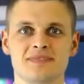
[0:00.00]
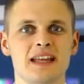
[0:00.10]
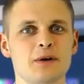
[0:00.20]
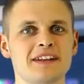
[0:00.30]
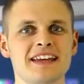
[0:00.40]

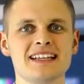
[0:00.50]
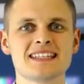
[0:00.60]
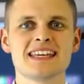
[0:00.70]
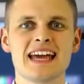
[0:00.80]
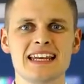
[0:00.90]
Nowadays,
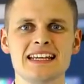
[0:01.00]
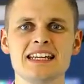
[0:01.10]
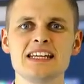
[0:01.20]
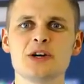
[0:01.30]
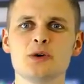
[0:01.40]
the
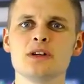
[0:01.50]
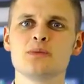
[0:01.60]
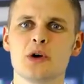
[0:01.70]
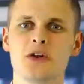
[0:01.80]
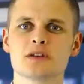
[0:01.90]
LED cooling
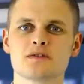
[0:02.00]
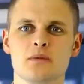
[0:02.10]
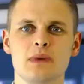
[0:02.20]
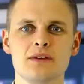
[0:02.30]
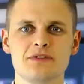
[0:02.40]
products
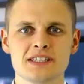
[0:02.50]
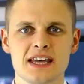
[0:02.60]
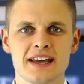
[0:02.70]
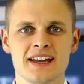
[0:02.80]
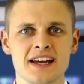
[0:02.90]
from
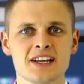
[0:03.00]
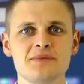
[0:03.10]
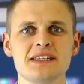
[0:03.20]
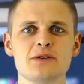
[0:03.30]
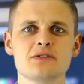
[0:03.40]
Mingfatech can
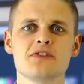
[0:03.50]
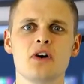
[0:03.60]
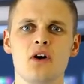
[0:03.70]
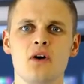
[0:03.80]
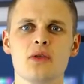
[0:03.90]
be used for
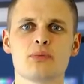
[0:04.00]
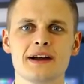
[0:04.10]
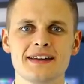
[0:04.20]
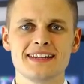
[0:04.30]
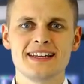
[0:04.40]
all the
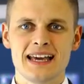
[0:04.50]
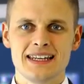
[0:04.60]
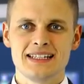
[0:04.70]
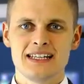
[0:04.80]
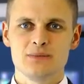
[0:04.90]
branded
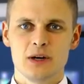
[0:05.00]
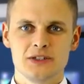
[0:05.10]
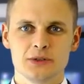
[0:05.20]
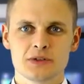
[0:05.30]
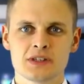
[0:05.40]
LED
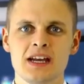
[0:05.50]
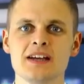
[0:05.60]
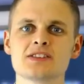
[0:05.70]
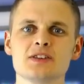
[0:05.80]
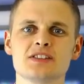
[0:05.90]
modules,
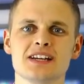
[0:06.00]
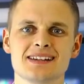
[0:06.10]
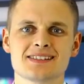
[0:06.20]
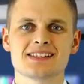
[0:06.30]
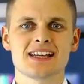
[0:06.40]
such
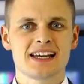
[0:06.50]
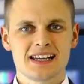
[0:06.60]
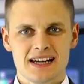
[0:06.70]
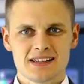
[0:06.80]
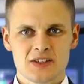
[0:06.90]
as
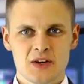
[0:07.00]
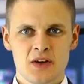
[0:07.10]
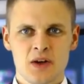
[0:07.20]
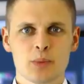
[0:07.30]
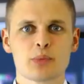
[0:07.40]

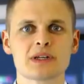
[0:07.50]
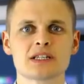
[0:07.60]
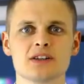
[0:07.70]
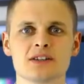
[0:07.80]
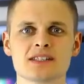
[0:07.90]
Xicato,
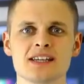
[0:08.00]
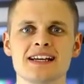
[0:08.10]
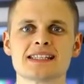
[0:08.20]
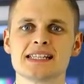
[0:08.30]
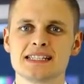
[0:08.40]
Bridgelux,
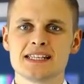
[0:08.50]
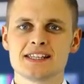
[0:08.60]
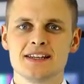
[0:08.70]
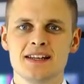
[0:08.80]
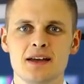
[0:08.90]

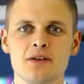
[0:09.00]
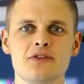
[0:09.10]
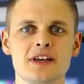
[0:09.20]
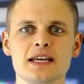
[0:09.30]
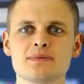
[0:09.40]
Citizen,
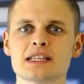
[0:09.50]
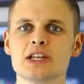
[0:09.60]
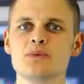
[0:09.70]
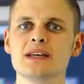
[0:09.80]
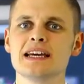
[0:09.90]
Philips
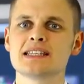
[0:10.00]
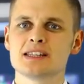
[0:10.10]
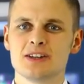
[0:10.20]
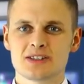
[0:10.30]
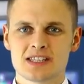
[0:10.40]
Lumileds
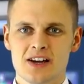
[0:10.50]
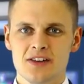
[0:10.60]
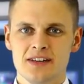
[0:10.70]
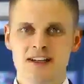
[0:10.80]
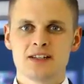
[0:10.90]

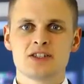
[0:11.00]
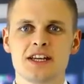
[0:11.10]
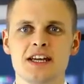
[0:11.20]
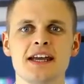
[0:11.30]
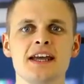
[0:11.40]
Luxeon,
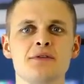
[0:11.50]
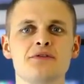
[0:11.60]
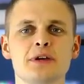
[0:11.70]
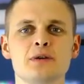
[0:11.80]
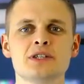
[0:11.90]
GE
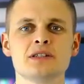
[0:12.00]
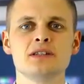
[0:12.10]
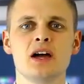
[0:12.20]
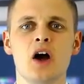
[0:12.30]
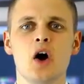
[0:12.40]
Infusion,
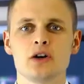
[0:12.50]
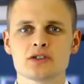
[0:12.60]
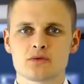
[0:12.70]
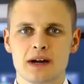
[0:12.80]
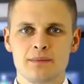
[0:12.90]

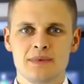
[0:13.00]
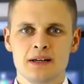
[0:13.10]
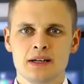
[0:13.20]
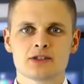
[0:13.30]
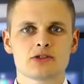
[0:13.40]
Osram,
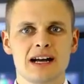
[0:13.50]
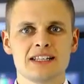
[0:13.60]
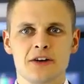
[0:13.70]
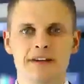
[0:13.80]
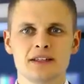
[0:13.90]

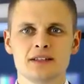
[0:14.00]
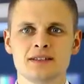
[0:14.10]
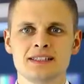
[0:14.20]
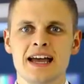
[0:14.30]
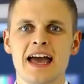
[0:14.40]
Tridonic,
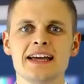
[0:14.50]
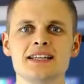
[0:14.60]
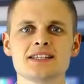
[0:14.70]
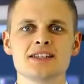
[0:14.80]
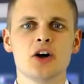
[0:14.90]

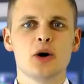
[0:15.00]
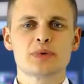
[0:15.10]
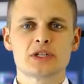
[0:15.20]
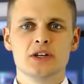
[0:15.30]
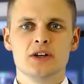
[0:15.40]
Edison
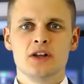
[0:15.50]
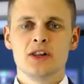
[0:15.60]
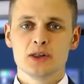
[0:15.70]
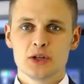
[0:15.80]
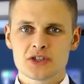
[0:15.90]
Opto,
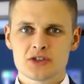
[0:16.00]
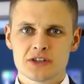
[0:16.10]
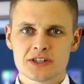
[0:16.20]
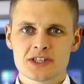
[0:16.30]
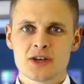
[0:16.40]

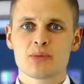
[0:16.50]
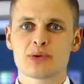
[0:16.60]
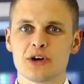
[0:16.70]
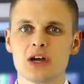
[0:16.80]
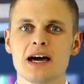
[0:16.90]
Lustrous,
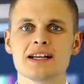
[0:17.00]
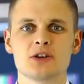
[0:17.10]
Prolight